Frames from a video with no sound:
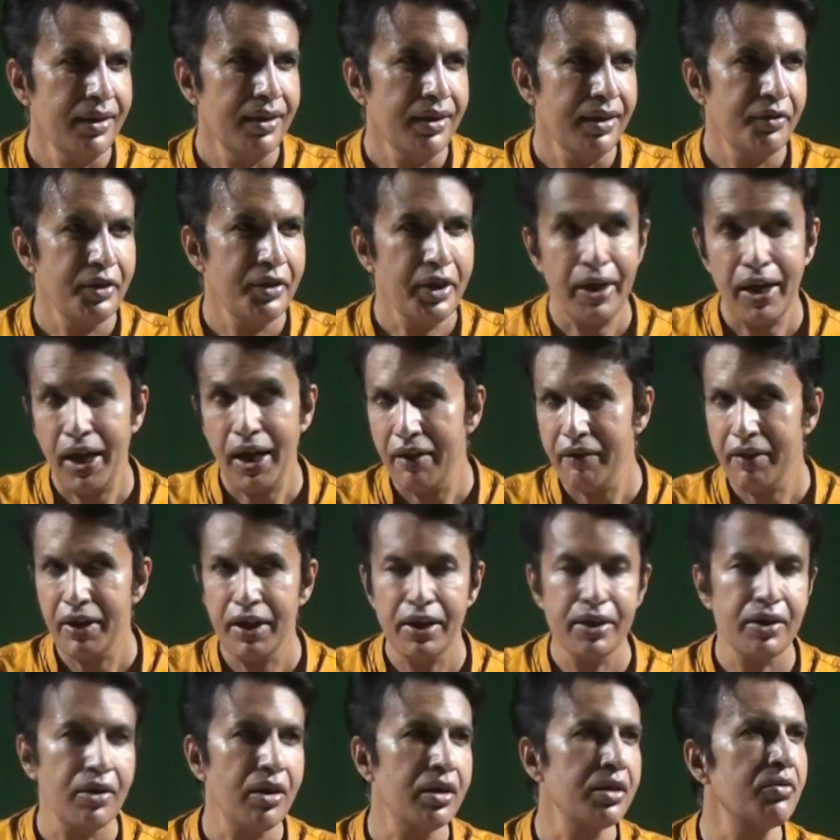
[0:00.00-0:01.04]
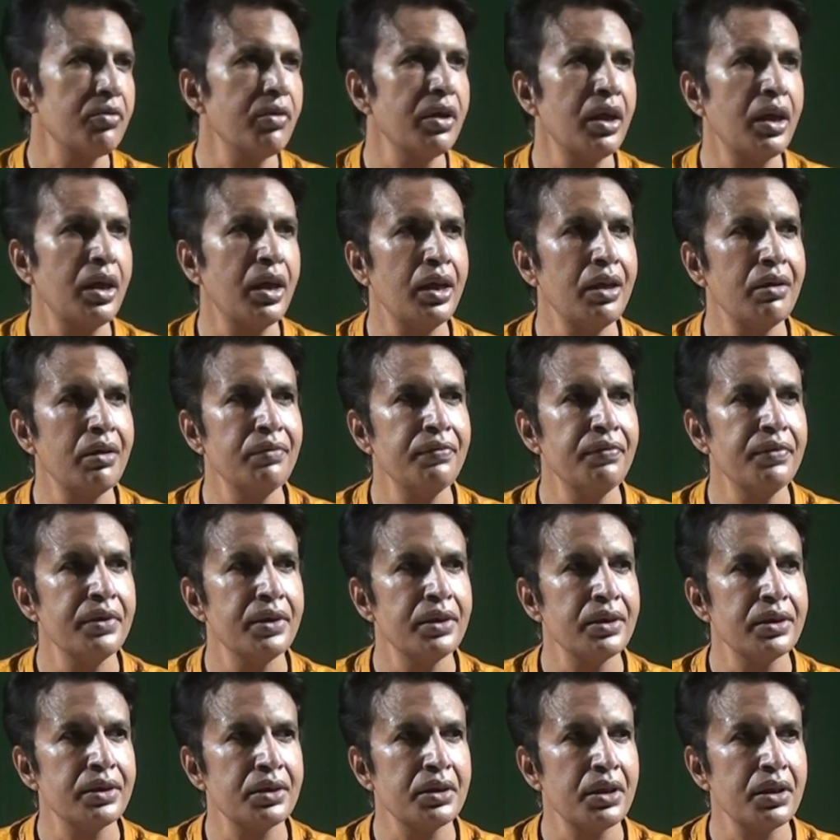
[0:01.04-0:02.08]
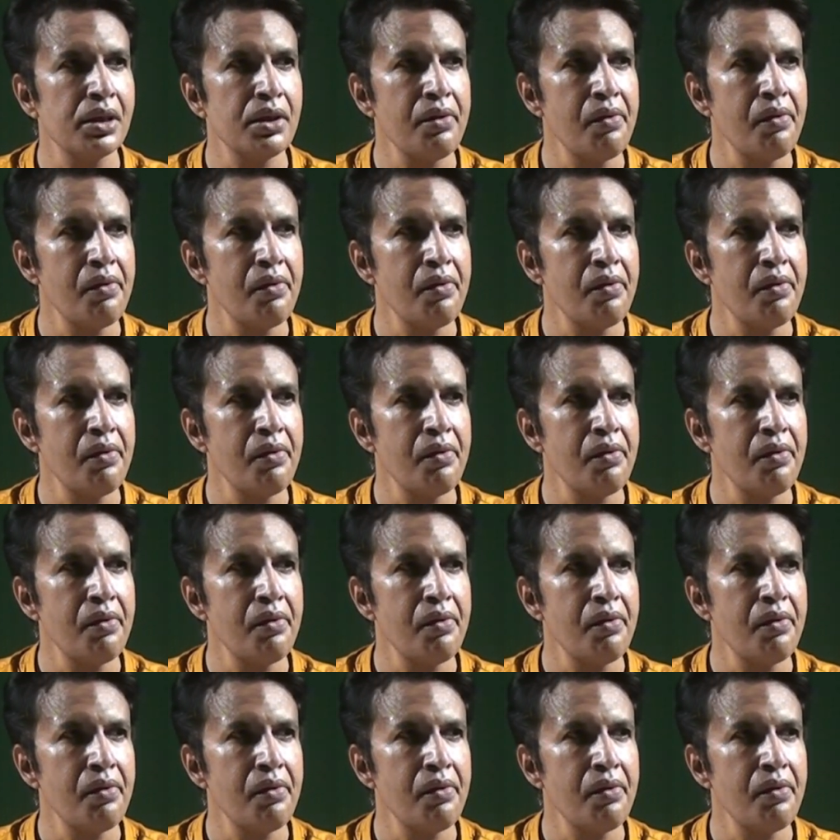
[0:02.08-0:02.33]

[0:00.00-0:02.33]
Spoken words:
We are having it on 21st